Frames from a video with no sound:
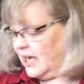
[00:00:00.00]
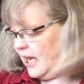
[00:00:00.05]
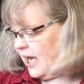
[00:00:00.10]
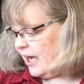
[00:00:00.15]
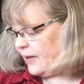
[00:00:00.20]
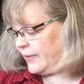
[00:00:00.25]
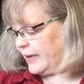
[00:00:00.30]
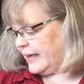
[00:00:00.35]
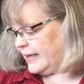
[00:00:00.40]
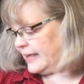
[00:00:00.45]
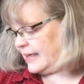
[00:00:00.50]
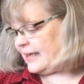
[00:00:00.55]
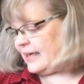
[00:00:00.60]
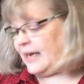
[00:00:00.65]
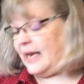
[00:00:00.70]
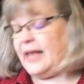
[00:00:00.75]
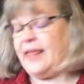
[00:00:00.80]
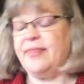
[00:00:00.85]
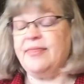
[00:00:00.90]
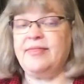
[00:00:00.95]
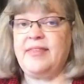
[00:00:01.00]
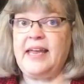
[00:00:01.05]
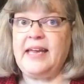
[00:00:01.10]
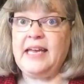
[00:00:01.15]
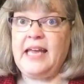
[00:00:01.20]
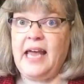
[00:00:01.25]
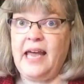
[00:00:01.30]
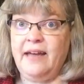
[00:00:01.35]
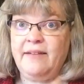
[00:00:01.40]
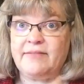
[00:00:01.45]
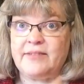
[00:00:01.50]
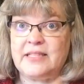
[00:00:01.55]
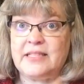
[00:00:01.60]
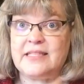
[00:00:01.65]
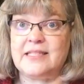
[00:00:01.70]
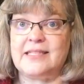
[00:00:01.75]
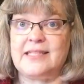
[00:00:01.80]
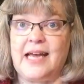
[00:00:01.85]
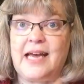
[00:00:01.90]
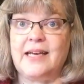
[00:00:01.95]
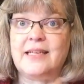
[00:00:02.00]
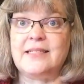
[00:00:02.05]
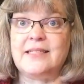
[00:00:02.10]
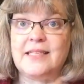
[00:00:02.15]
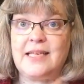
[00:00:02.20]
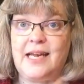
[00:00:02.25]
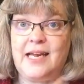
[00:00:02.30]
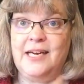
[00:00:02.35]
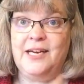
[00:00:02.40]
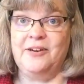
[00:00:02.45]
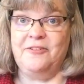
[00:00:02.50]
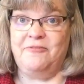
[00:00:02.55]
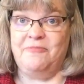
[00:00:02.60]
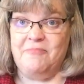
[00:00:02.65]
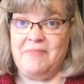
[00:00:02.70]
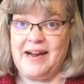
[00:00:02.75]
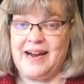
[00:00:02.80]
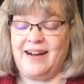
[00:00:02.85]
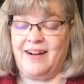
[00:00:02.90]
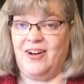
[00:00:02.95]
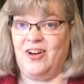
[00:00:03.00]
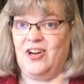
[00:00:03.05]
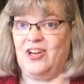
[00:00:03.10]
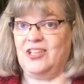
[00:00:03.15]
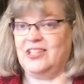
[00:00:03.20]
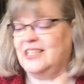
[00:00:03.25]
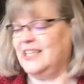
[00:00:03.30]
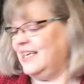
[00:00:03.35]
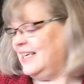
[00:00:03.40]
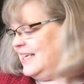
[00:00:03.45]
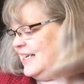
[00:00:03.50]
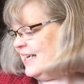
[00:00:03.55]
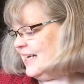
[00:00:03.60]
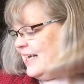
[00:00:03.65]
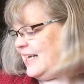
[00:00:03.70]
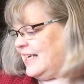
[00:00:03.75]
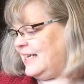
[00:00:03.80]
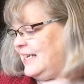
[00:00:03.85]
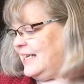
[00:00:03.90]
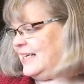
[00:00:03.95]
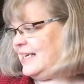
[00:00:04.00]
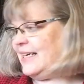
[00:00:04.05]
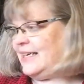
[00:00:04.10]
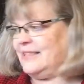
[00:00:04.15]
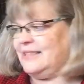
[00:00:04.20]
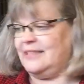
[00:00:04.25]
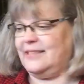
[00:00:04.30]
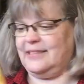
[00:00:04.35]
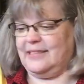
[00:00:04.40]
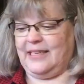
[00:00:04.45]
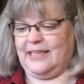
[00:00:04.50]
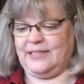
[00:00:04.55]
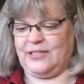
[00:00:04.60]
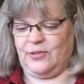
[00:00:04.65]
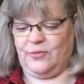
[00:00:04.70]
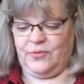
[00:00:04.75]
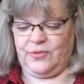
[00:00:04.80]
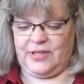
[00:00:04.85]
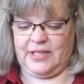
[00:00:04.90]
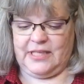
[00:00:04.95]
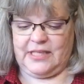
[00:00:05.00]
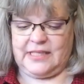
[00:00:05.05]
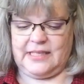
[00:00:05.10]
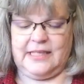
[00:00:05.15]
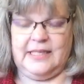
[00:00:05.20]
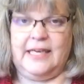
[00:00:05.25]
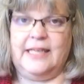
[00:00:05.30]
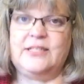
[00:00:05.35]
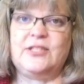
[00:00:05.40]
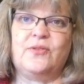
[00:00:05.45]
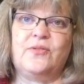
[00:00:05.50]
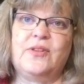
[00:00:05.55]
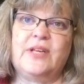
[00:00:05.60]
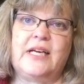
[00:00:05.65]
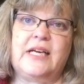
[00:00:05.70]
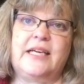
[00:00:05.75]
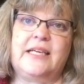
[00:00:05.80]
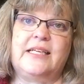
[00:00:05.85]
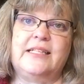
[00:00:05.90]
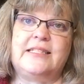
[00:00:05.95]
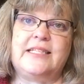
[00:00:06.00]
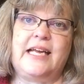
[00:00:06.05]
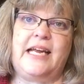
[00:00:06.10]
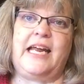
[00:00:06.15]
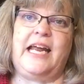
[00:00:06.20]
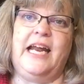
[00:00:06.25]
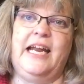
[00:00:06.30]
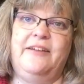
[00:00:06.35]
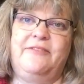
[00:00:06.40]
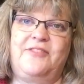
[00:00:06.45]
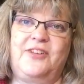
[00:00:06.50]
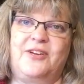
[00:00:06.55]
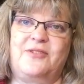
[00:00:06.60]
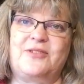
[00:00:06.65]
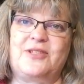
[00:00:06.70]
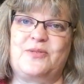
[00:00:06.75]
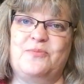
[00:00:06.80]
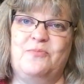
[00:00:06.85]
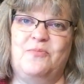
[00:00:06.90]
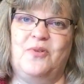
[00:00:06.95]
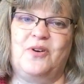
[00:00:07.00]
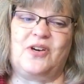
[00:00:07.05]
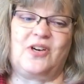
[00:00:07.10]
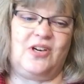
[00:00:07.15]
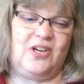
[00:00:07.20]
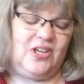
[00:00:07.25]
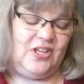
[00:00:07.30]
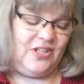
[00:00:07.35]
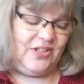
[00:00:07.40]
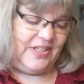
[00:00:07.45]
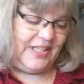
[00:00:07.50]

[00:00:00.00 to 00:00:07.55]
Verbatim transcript: All right, thank heavens that is the end of my haul. I I I don't think I don't think I could take it if there was more haul.